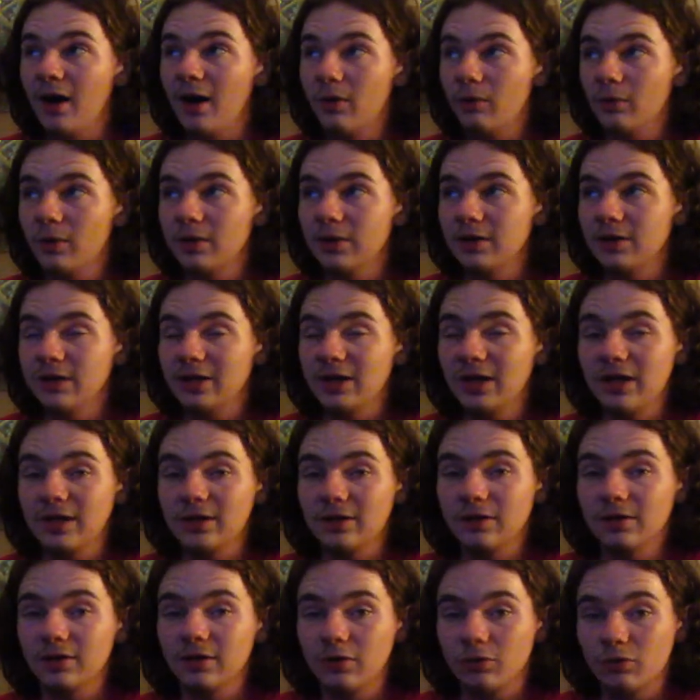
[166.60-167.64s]
I wanted to get
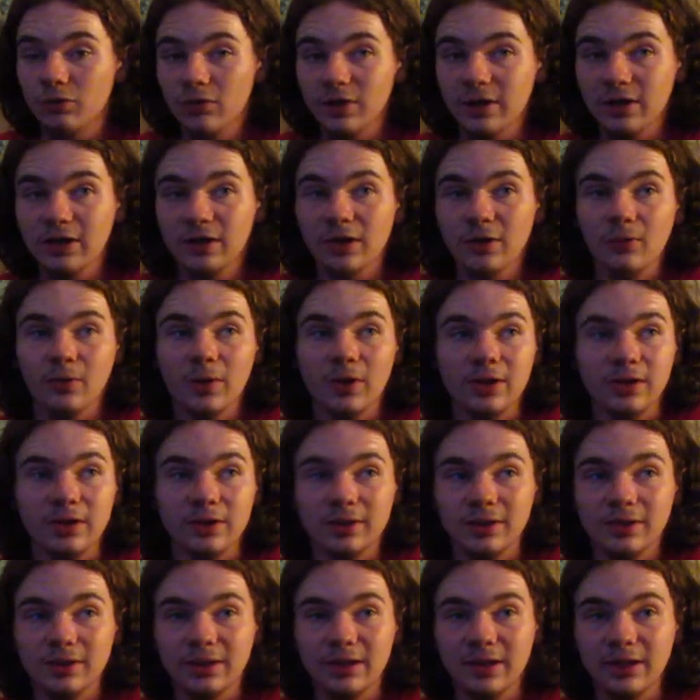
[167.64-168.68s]
it done quick. I
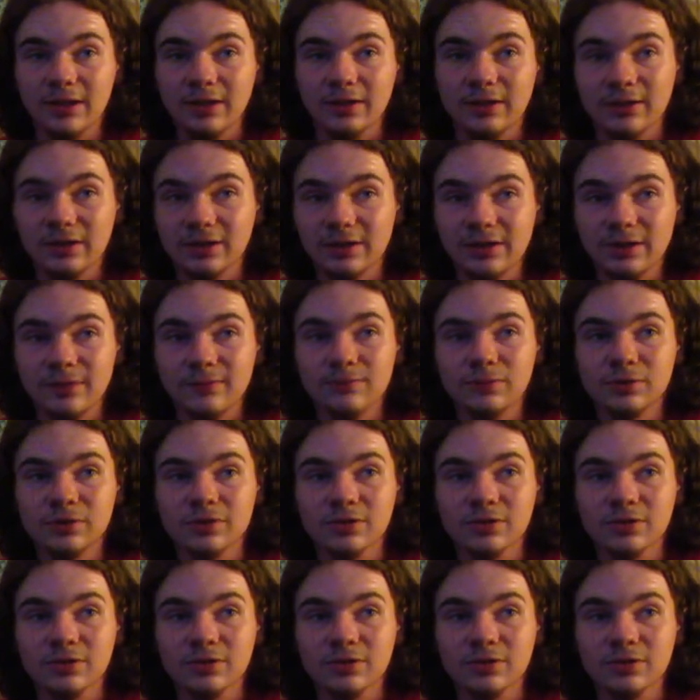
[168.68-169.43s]
wanted to get it done.